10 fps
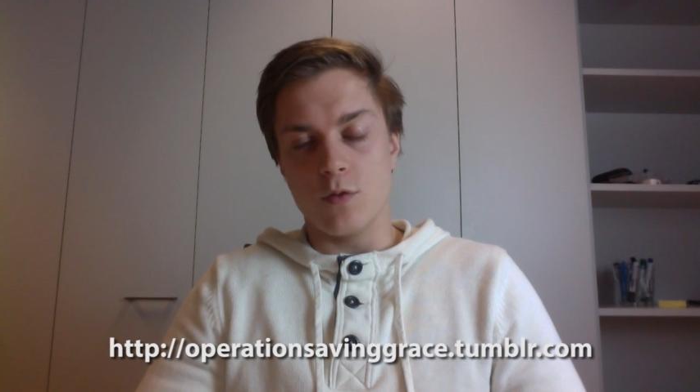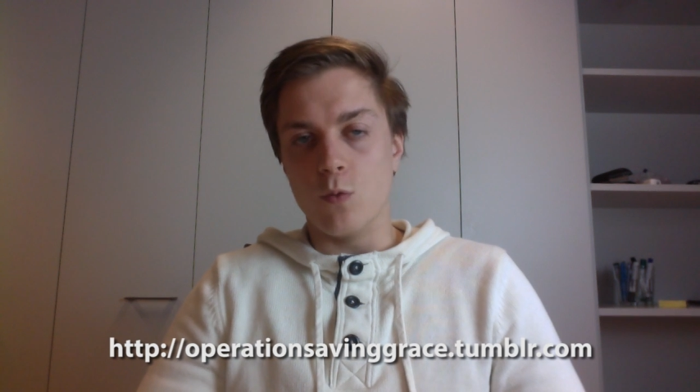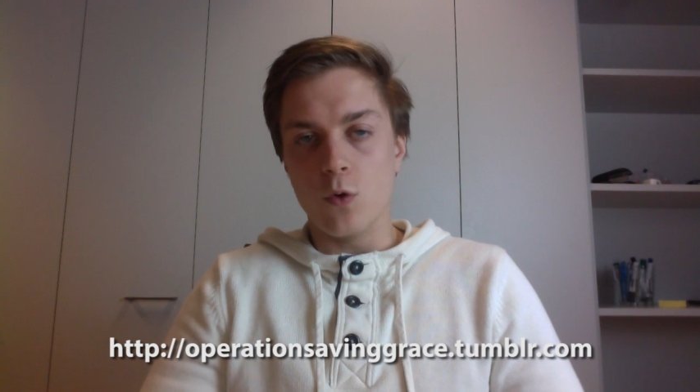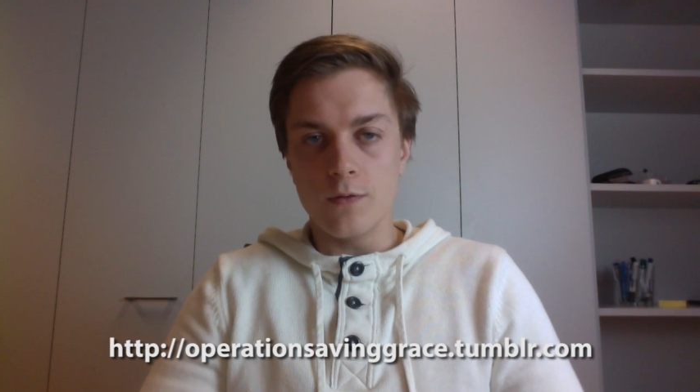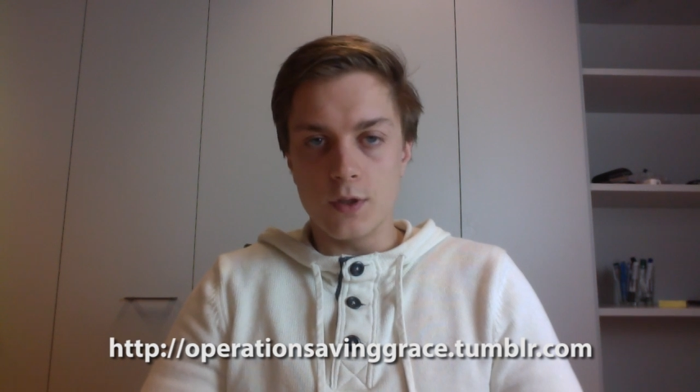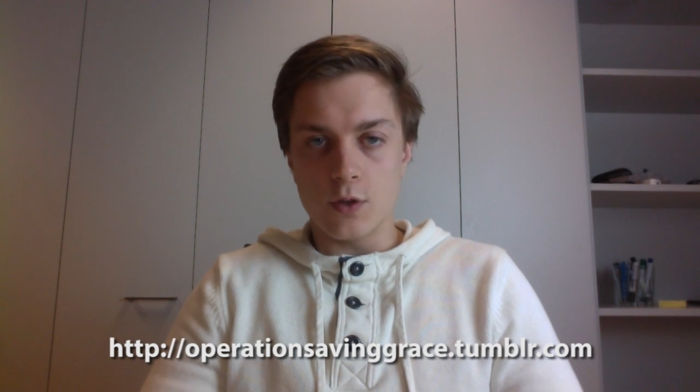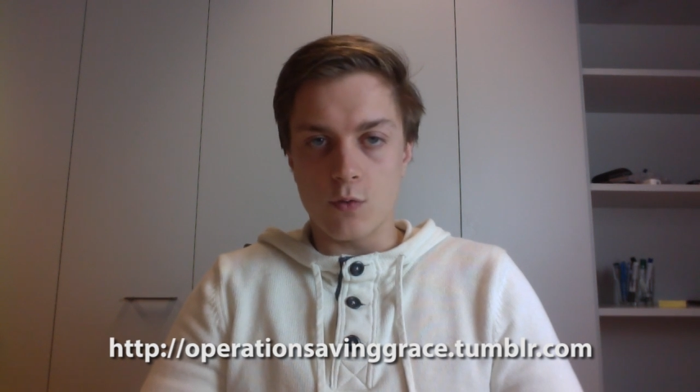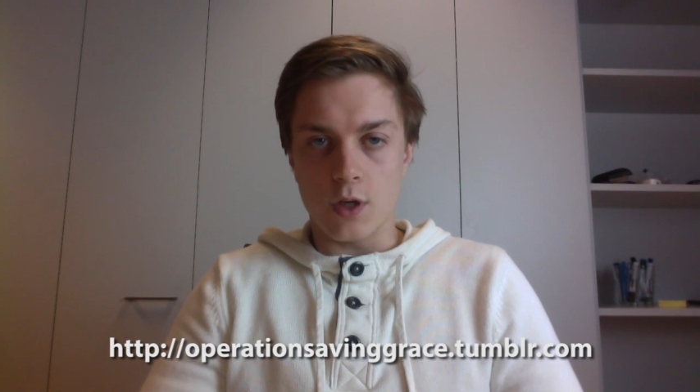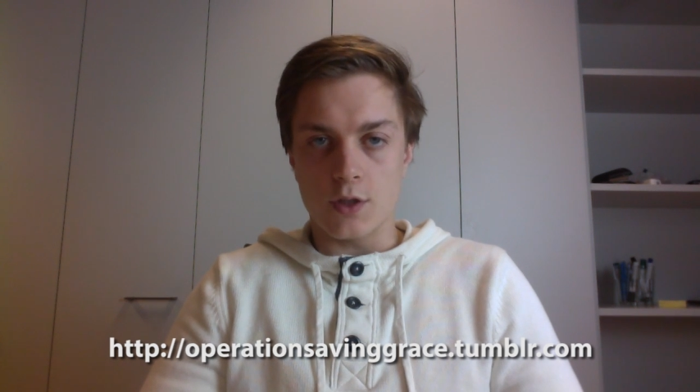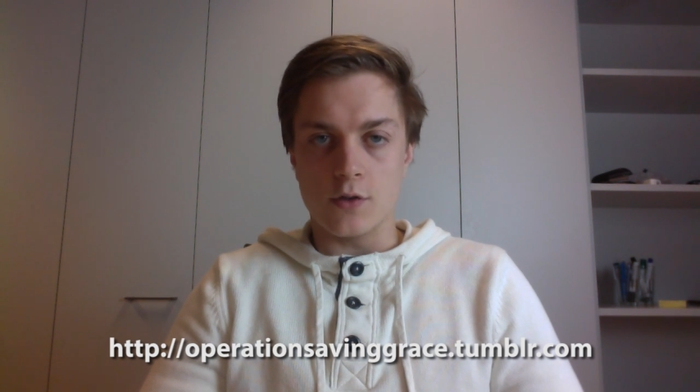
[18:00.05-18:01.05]
more of these
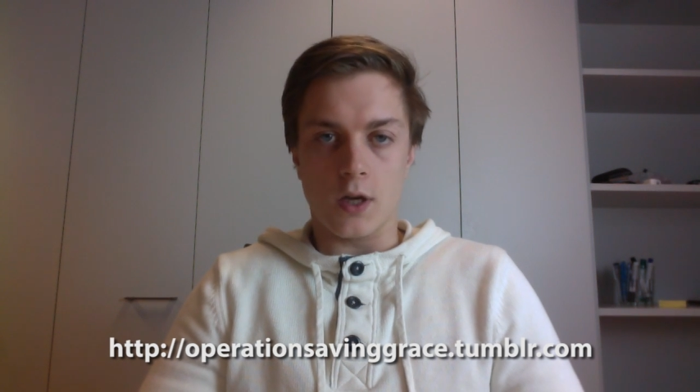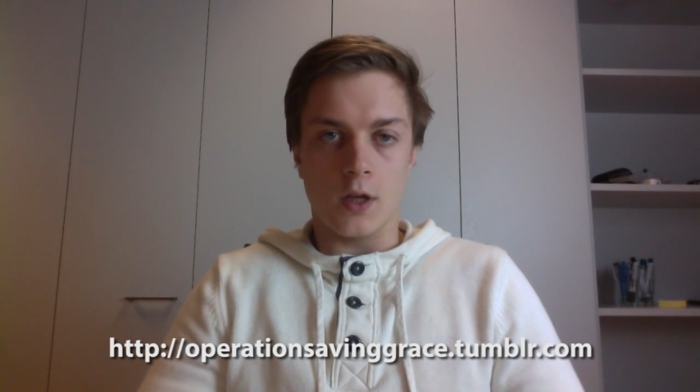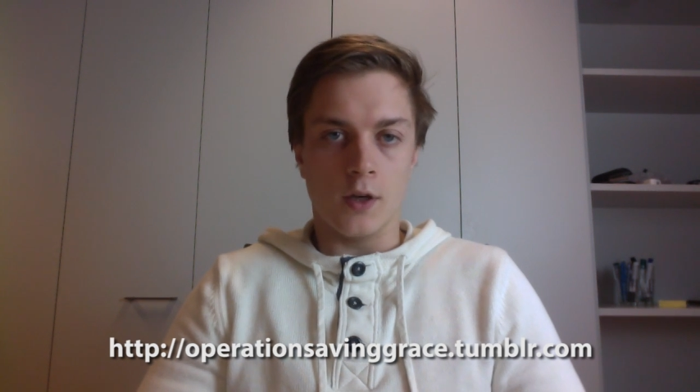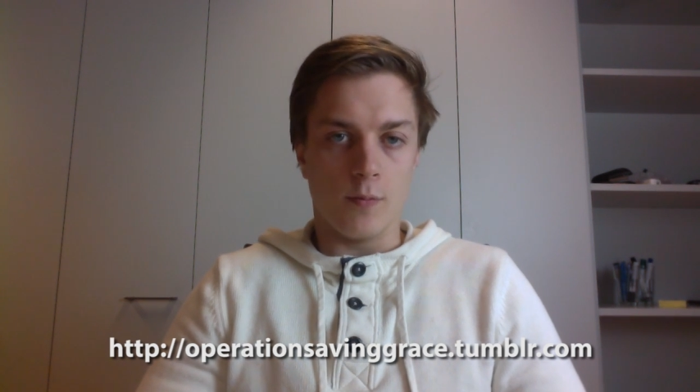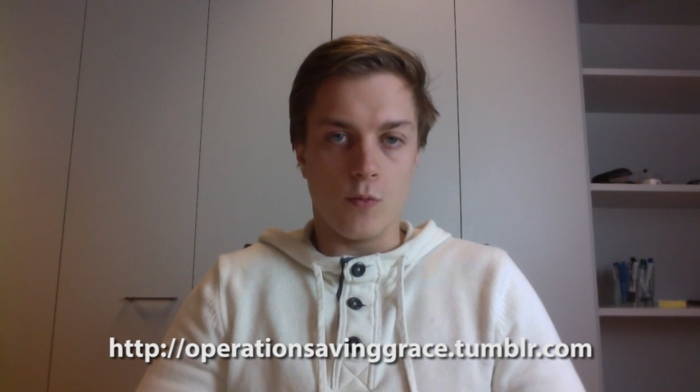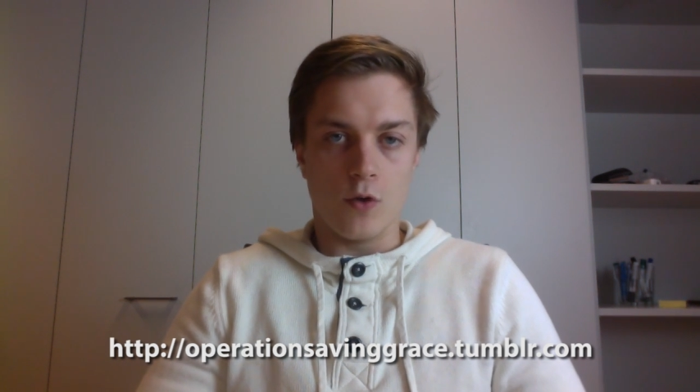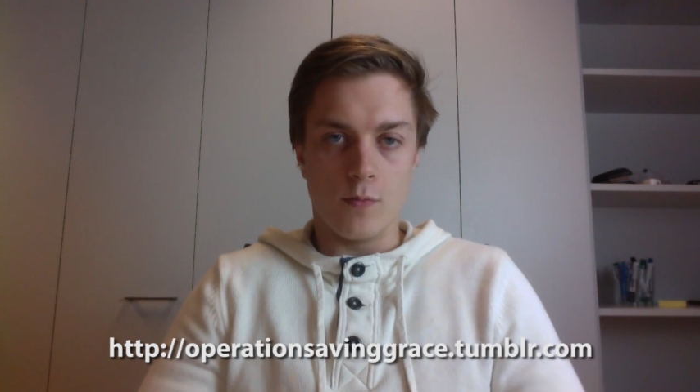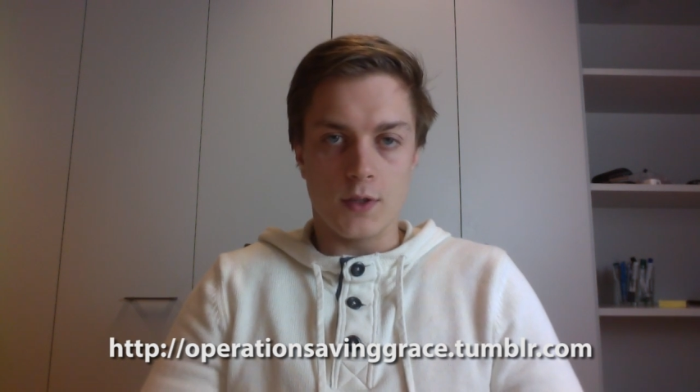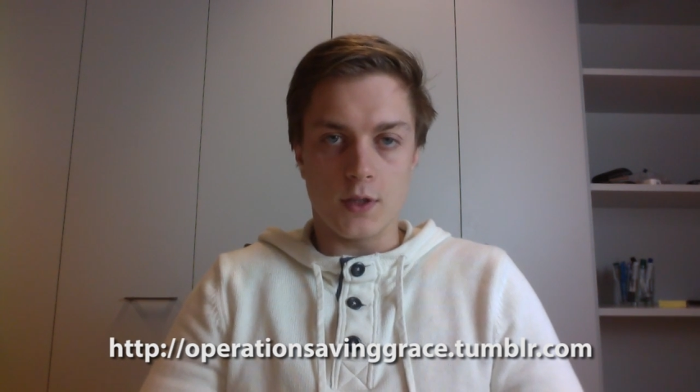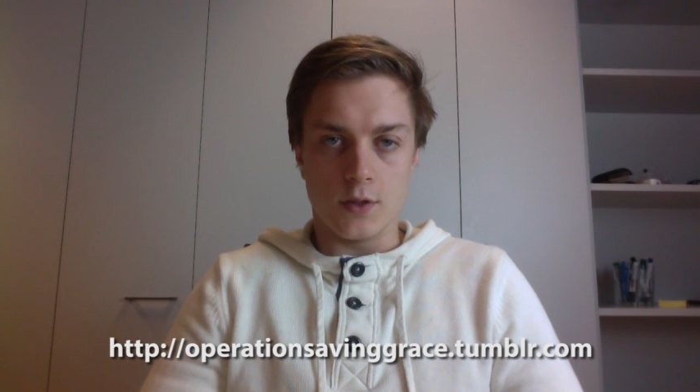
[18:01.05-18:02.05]
questions and clear up more
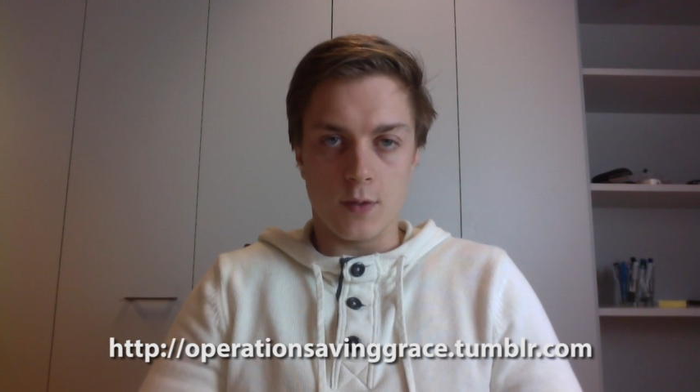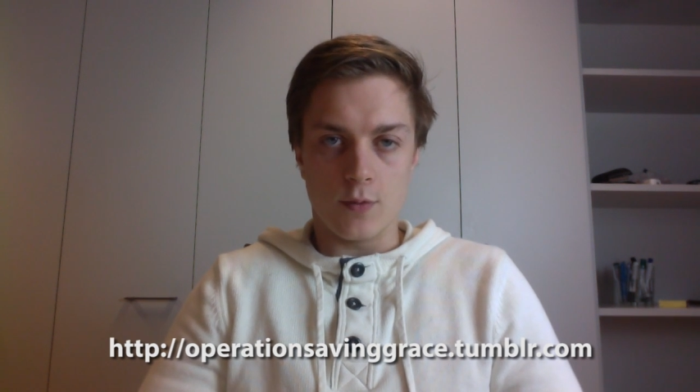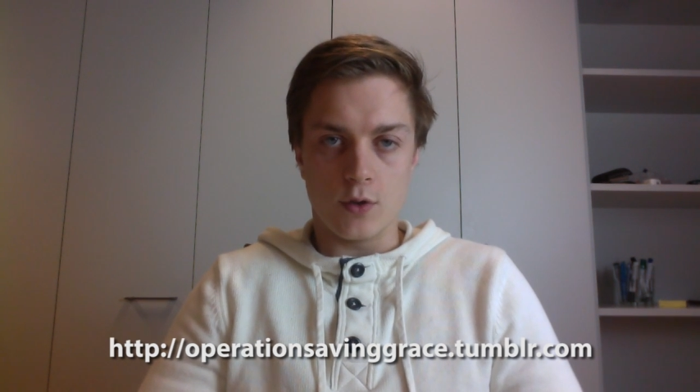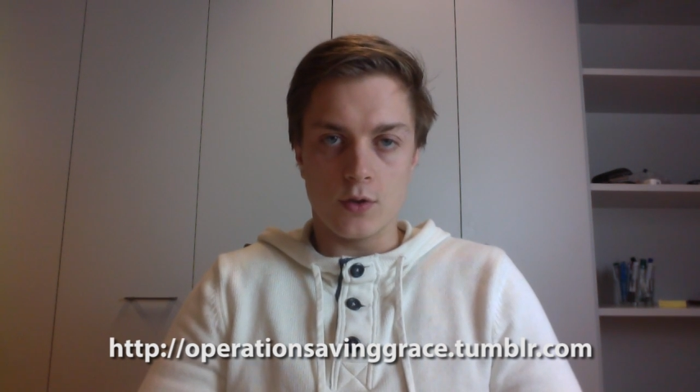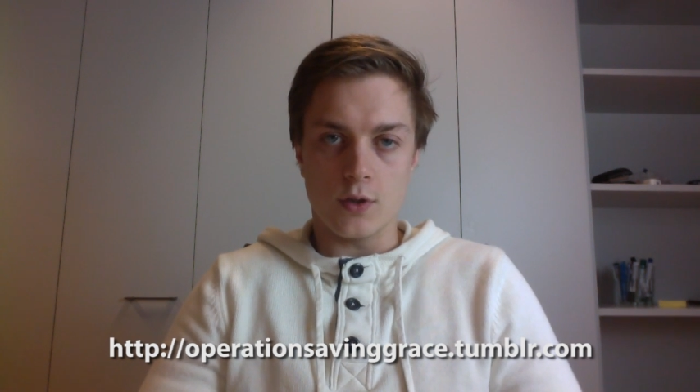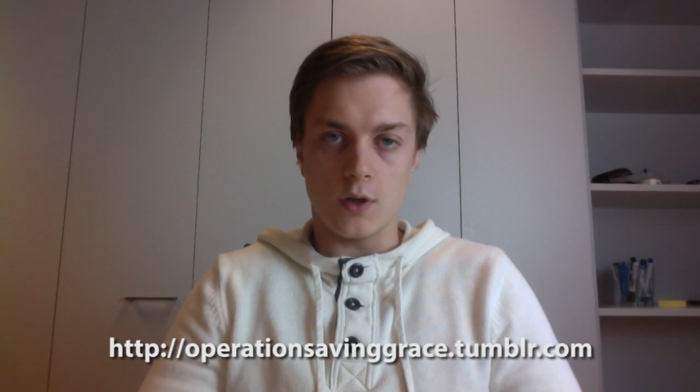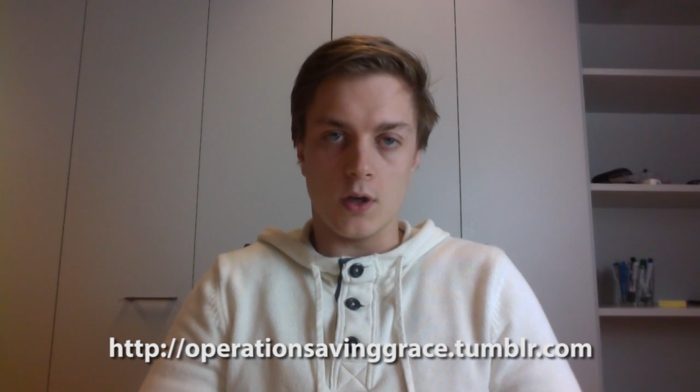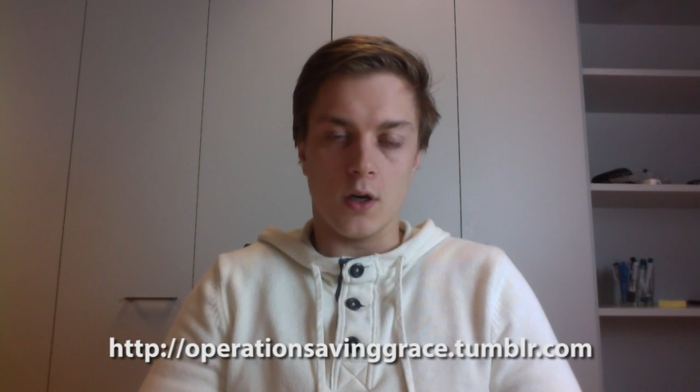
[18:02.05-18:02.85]
misconceptions